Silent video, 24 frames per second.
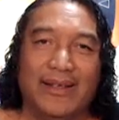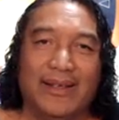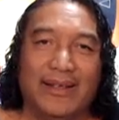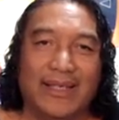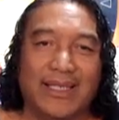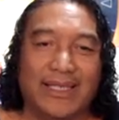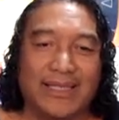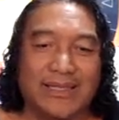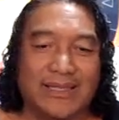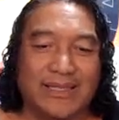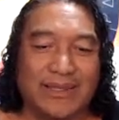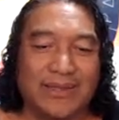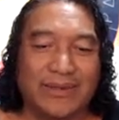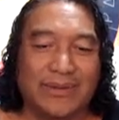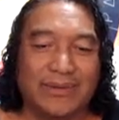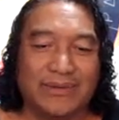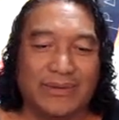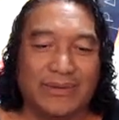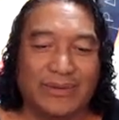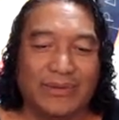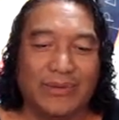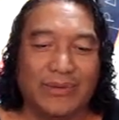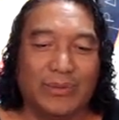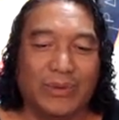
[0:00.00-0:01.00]
And
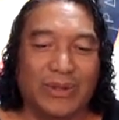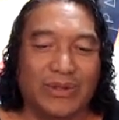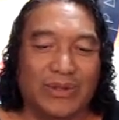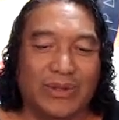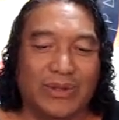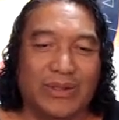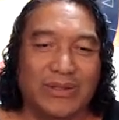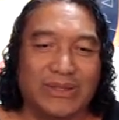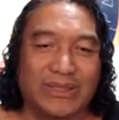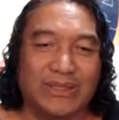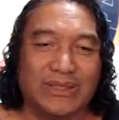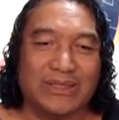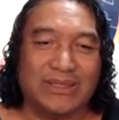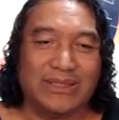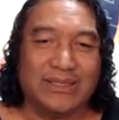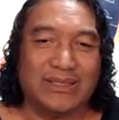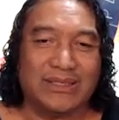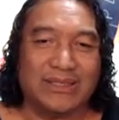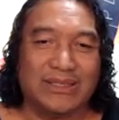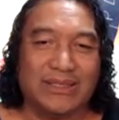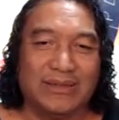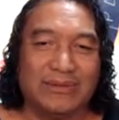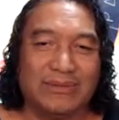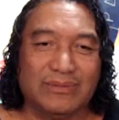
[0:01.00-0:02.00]
so the one
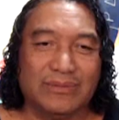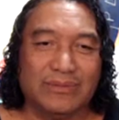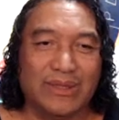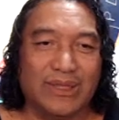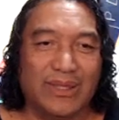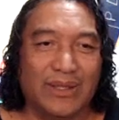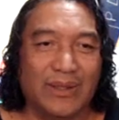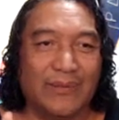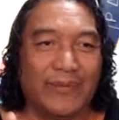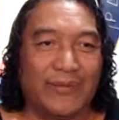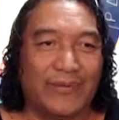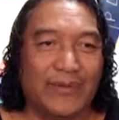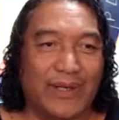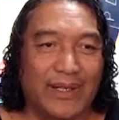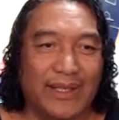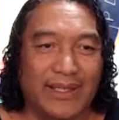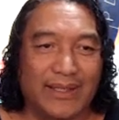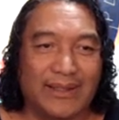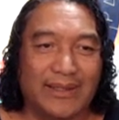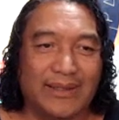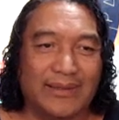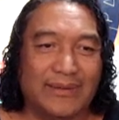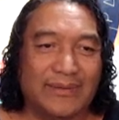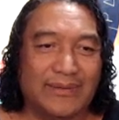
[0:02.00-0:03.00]
consciousness, we don't
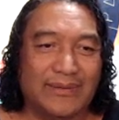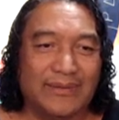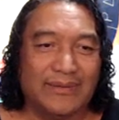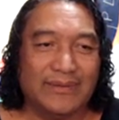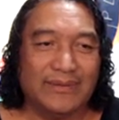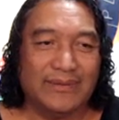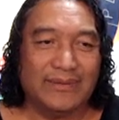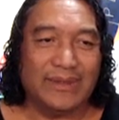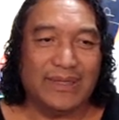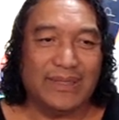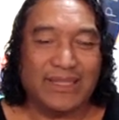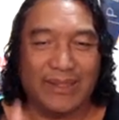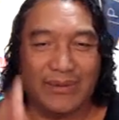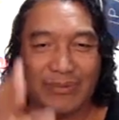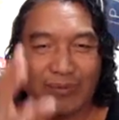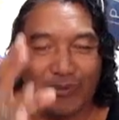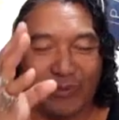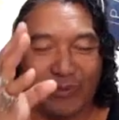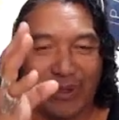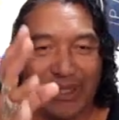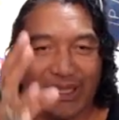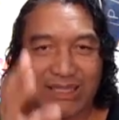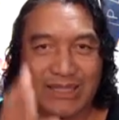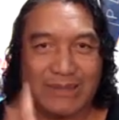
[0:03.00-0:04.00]
fight.
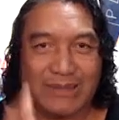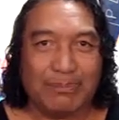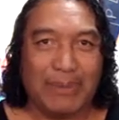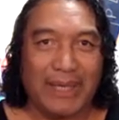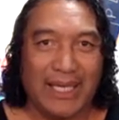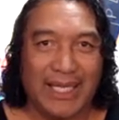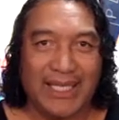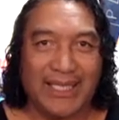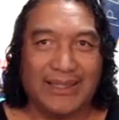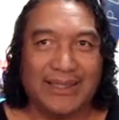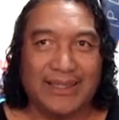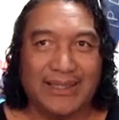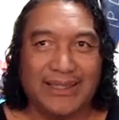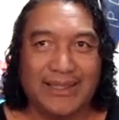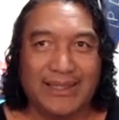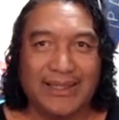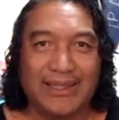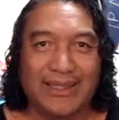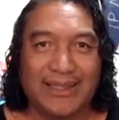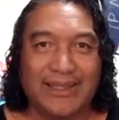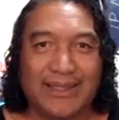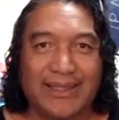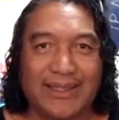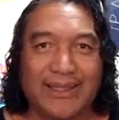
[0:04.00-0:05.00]
We expand.
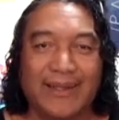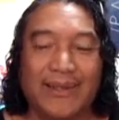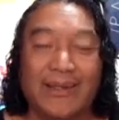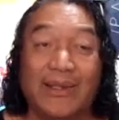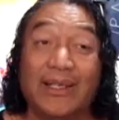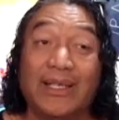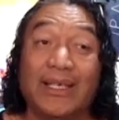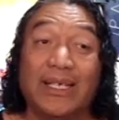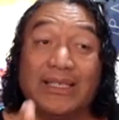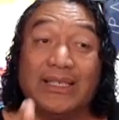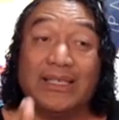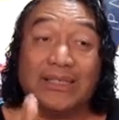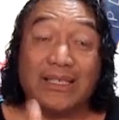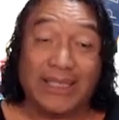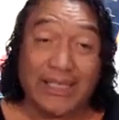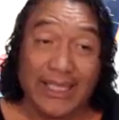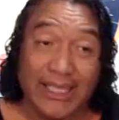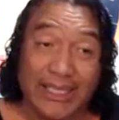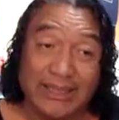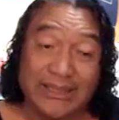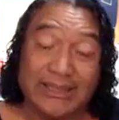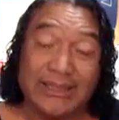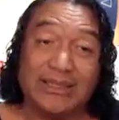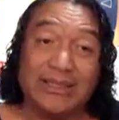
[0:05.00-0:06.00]

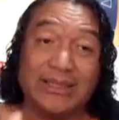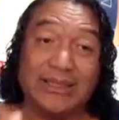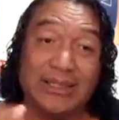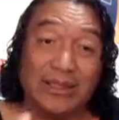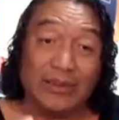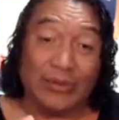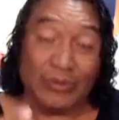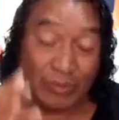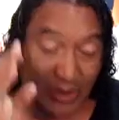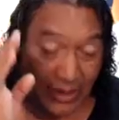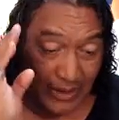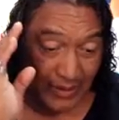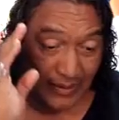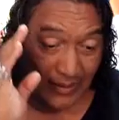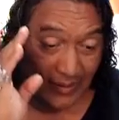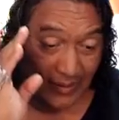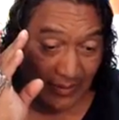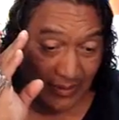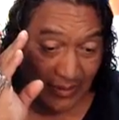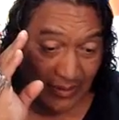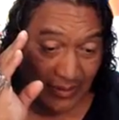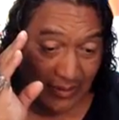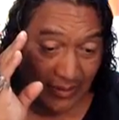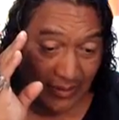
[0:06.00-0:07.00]
Education.
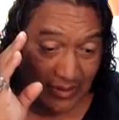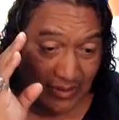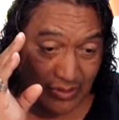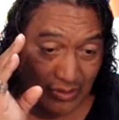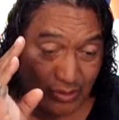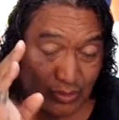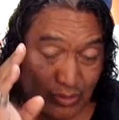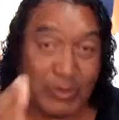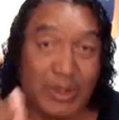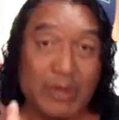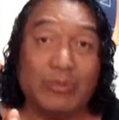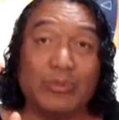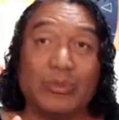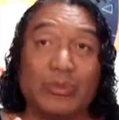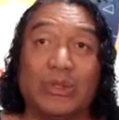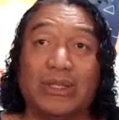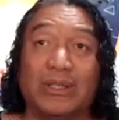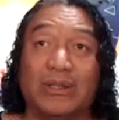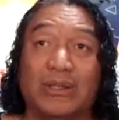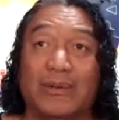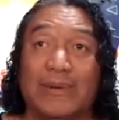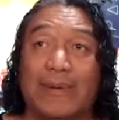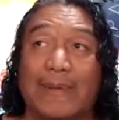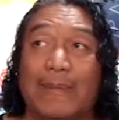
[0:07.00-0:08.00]
through
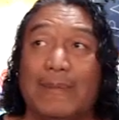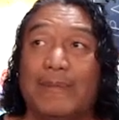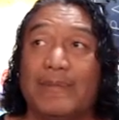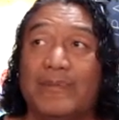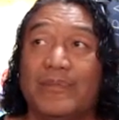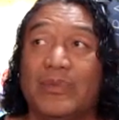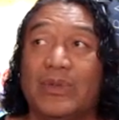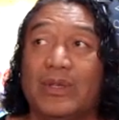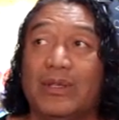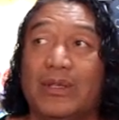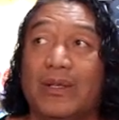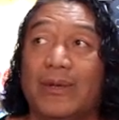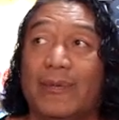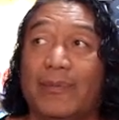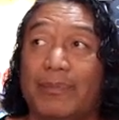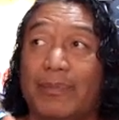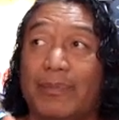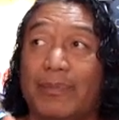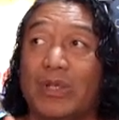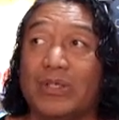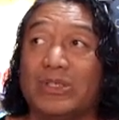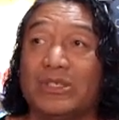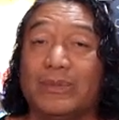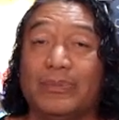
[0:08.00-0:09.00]
memory, if
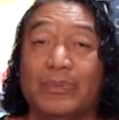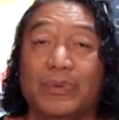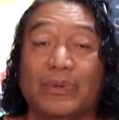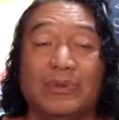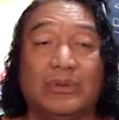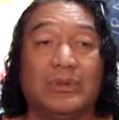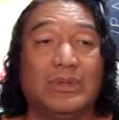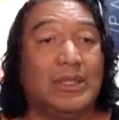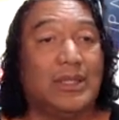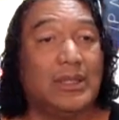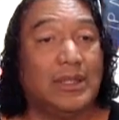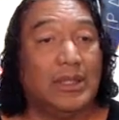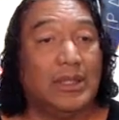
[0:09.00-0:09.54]
possible,